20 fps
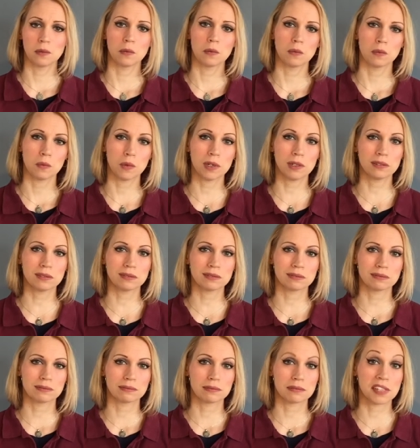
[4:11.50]
Well,
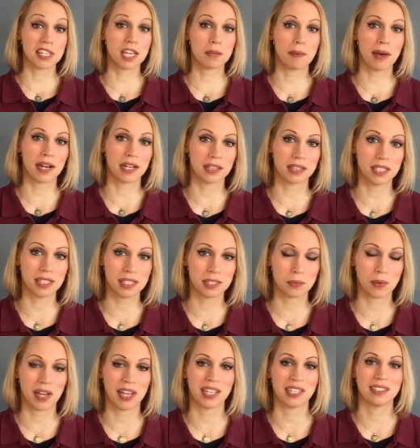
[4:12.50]
think about it this
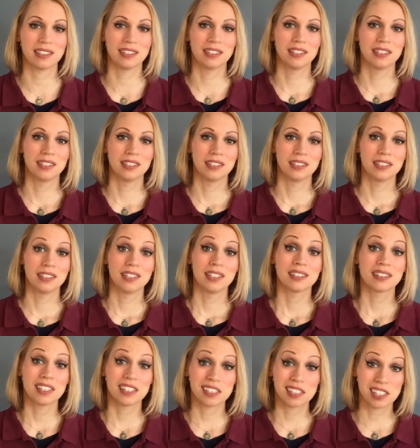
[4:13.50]
way.
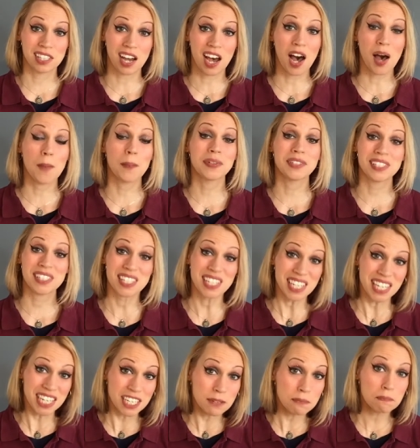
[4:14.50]
The top
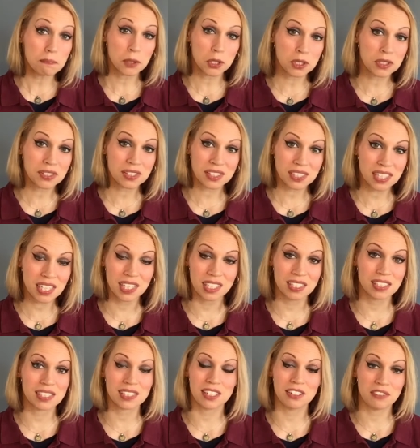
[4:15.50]

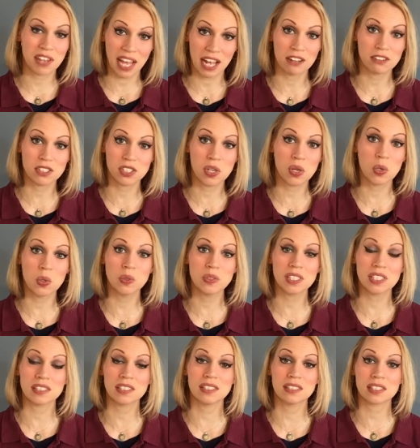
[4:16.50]
10% of households
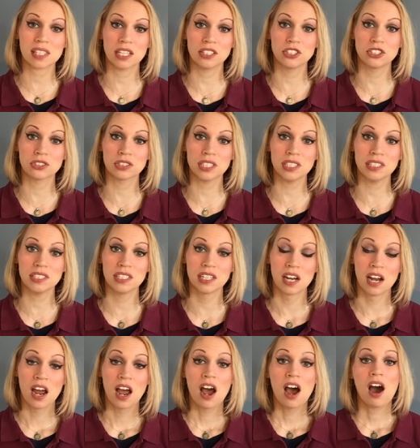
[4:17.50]
in this country
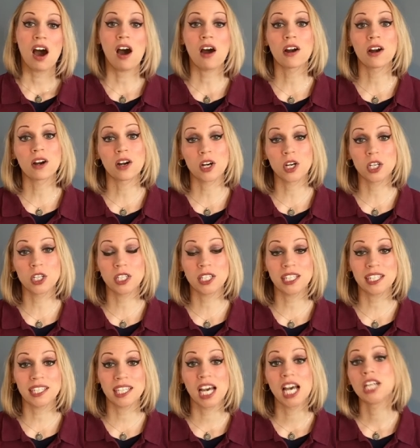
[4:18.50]
are
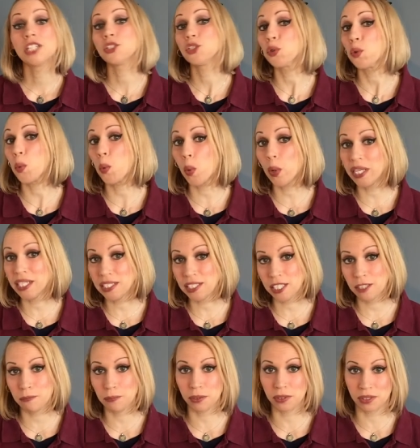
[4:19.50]
earning
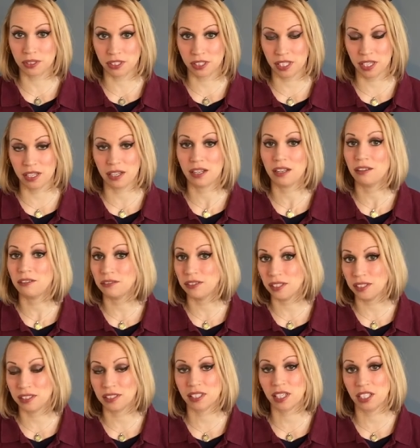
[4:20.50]
20% of
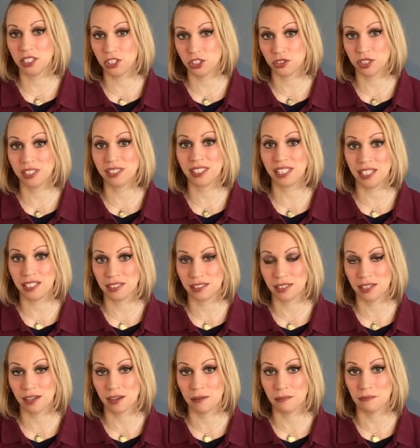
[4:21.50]
this country's
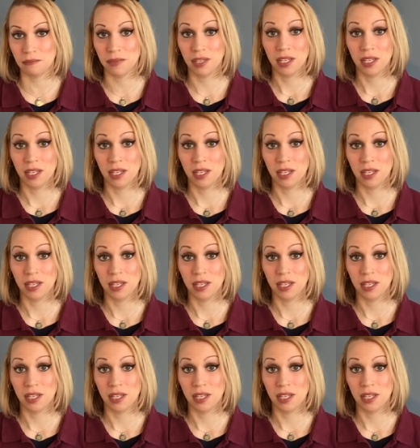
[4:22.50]
income.